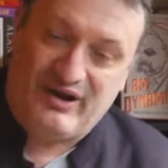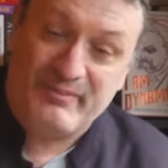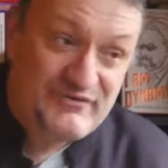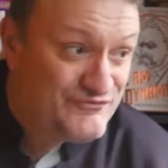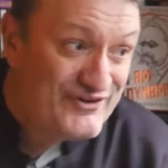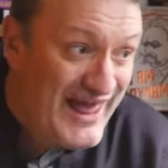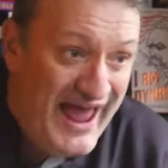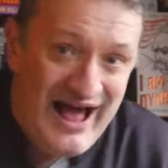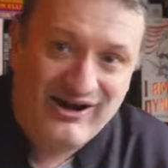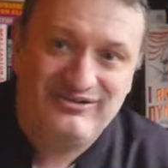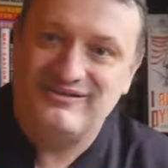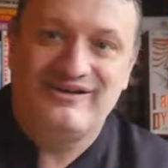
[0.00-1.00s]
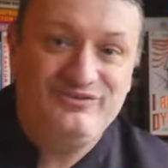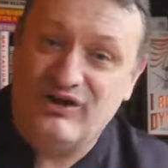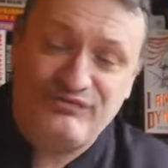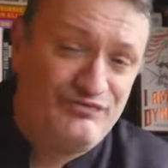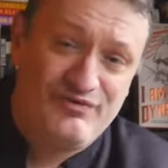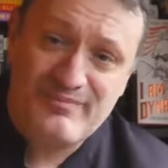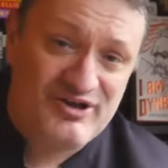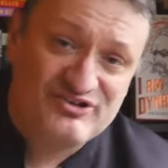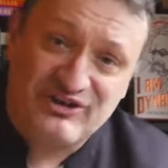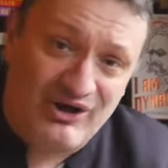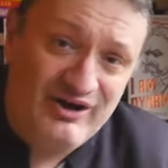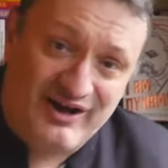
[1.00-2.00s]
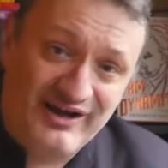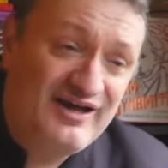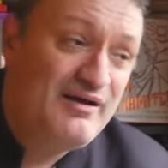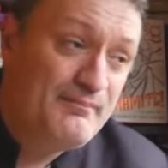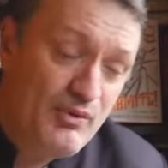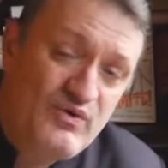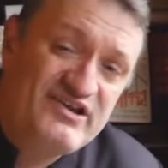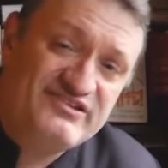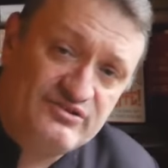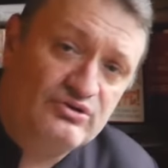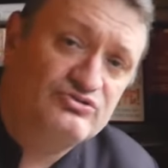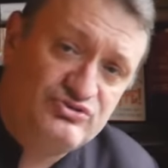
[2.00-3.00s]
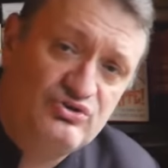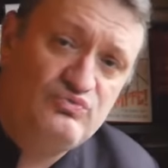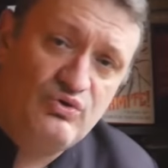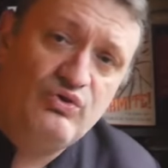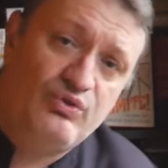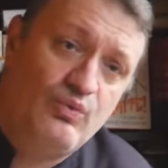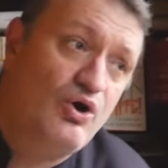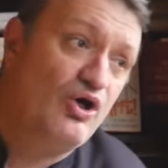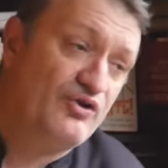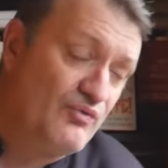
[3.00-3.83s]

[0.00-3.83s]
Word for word: I mean, for now, not for very much longer, but we still do rule the world.